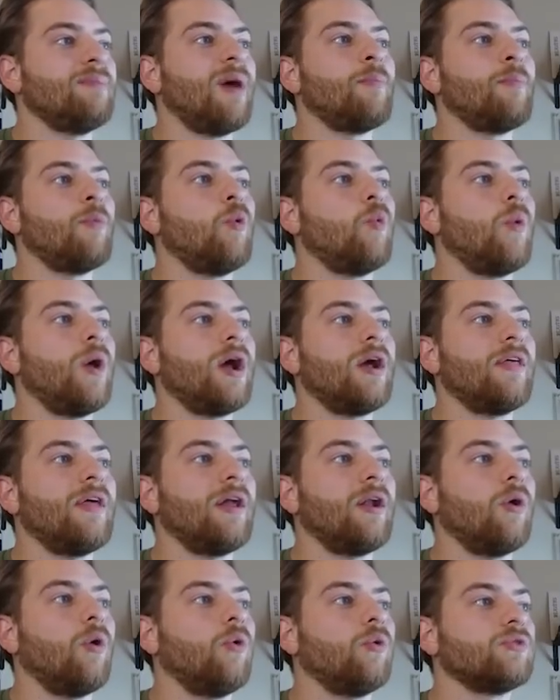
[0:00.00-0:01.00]
I'm aware
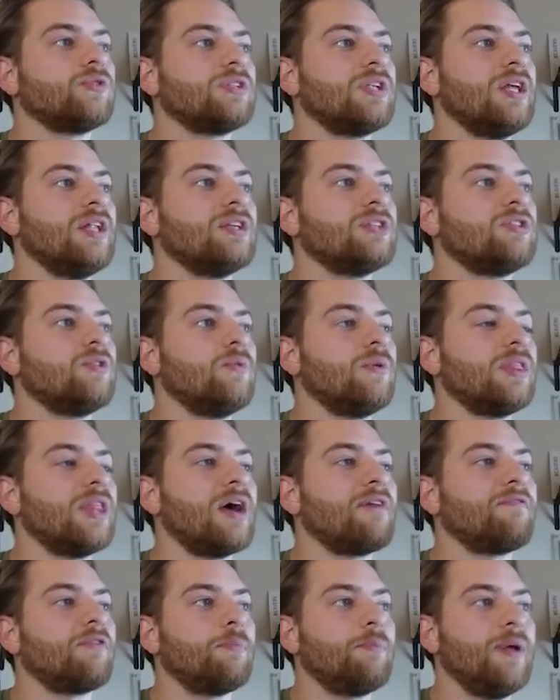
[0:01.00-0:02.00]
that Holstein is doing
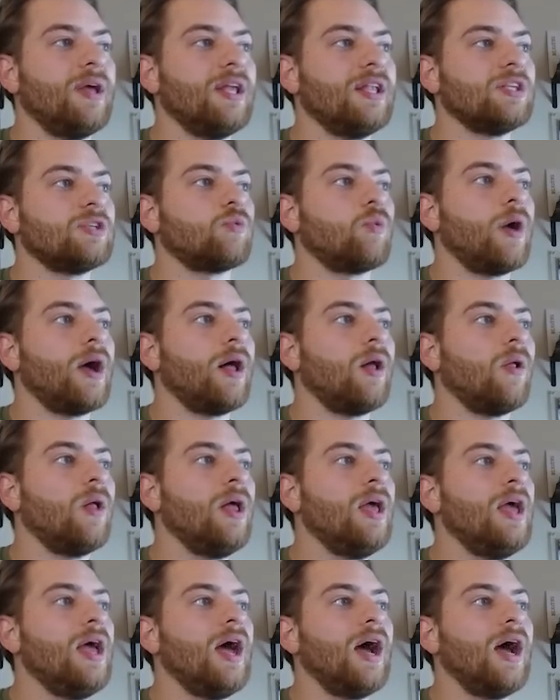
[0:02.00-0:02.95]
that for Pitt as well.